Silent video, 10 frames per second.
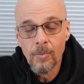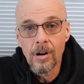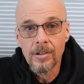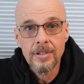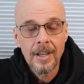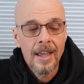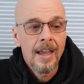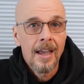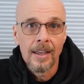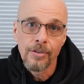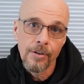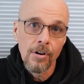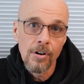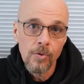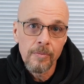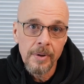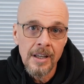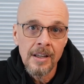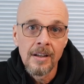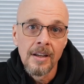works? And third would
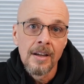be,